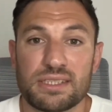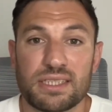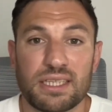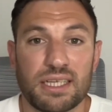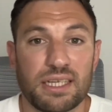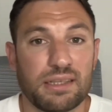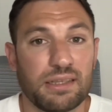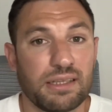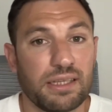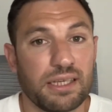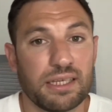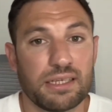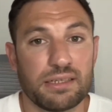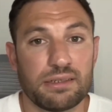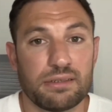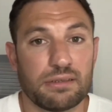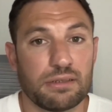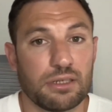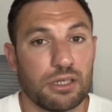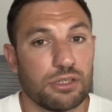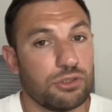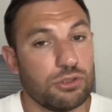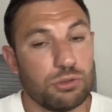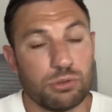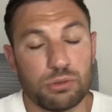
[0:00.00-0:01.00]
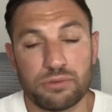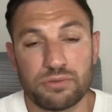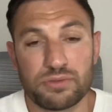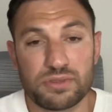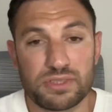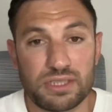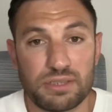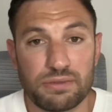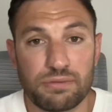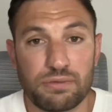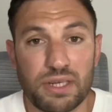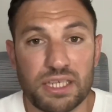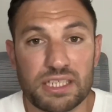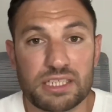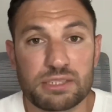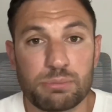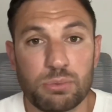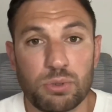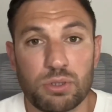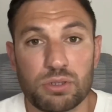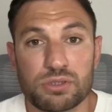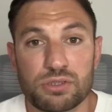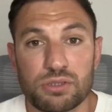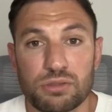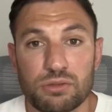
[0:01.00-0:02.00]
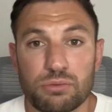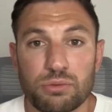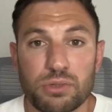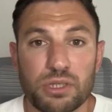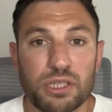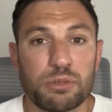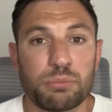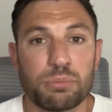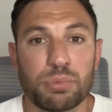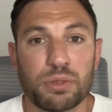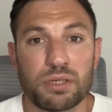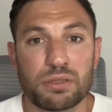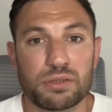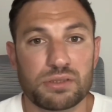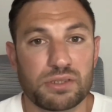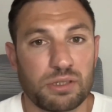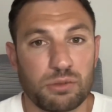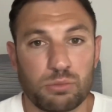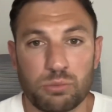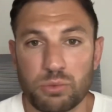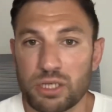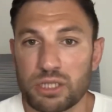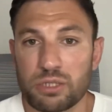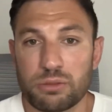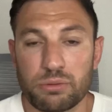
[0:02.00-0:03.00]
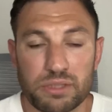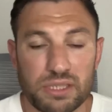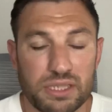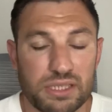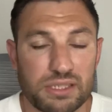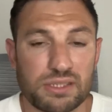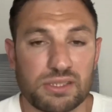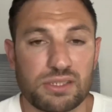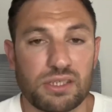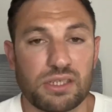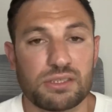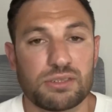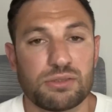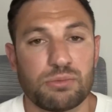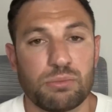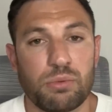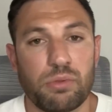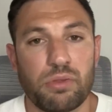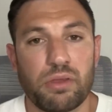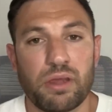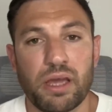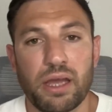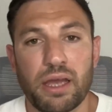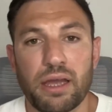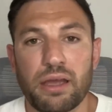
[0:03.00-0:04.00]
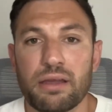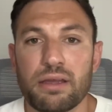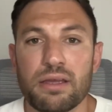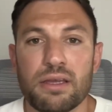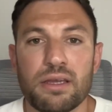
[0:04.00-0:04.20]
and then I knew obviously flexbox and grid, but I was like, where do I get started with that?